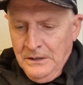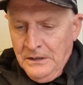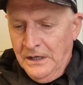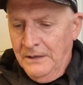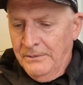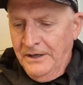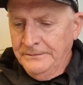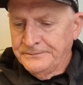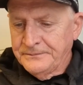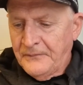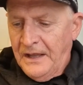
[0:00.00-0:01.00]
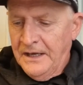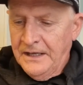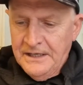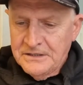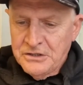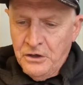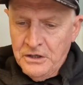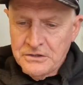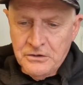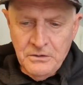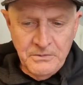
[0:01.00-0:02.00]
labour. It had
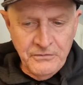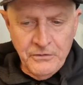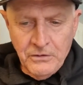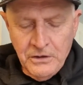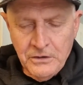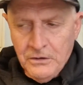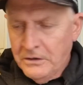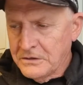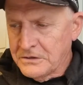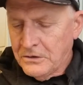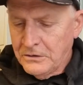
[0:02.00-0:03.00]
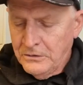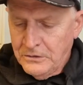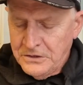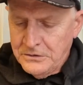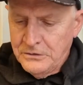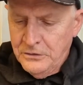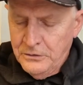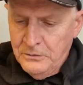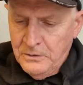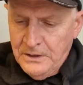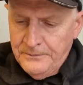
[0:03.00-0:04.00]
tyres on it before I got it. It's got nice new